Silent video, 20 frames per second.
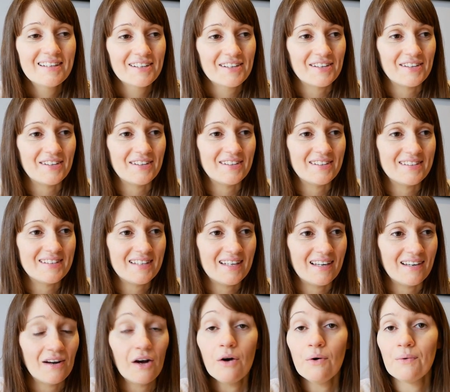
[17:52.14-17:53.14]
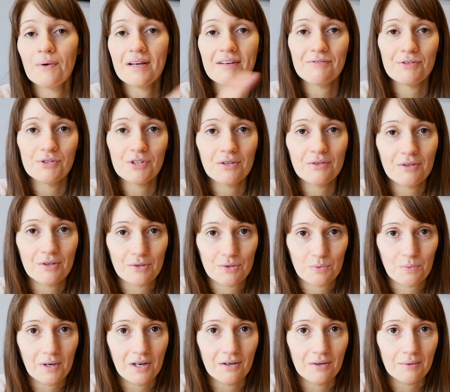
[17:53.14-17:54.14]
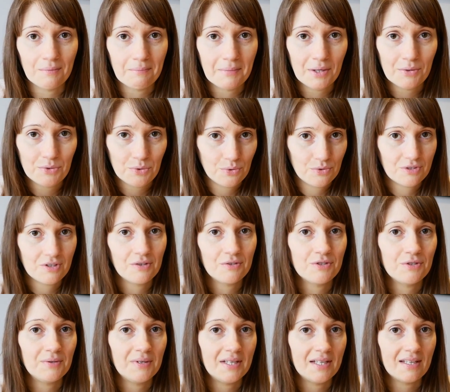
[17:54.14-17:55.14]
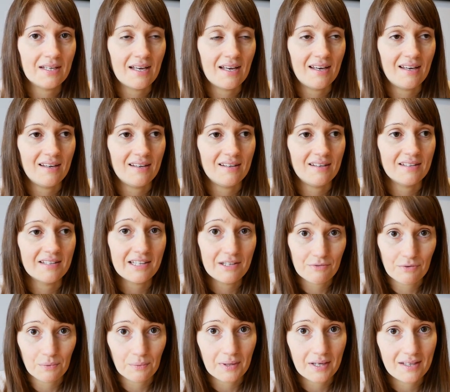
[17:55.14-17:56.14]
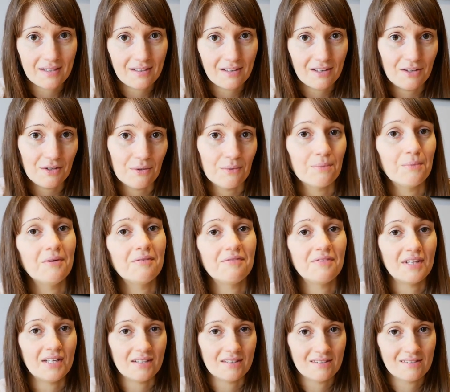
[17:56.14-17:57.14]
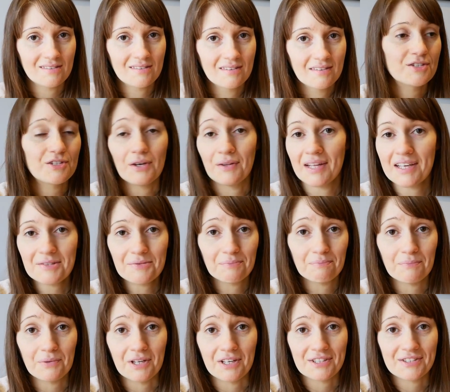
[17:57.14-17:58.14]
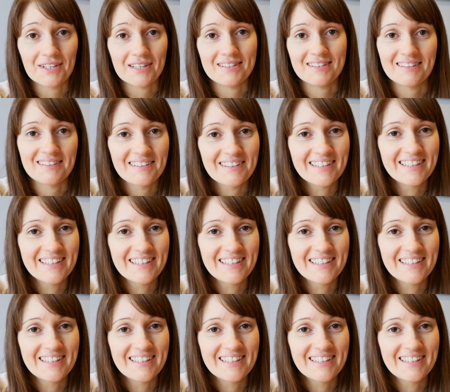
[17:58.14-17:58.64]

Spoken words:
Because yeah, oh, if you don't know as well, Mel's also doing a giveaway along with this, so that's pretty exciting.